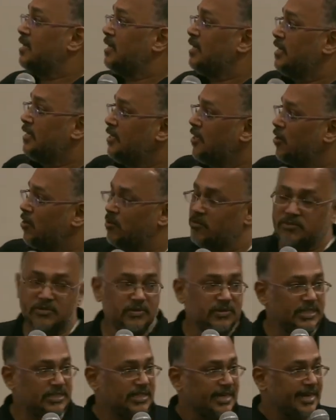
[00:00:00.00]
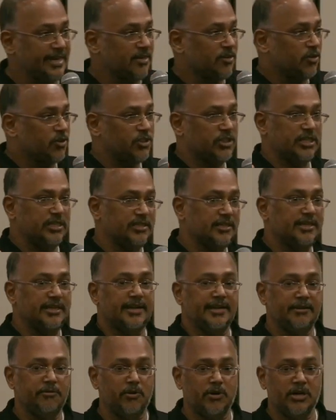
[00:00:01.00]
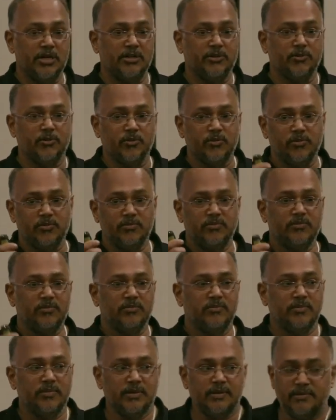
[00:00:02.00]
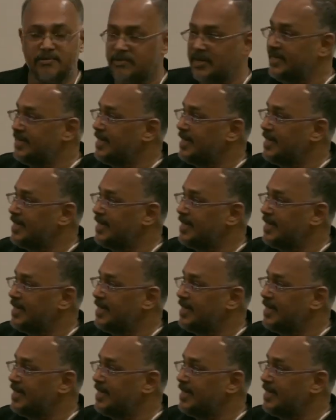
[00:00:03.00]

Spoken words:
Now, the second question that I wanted to right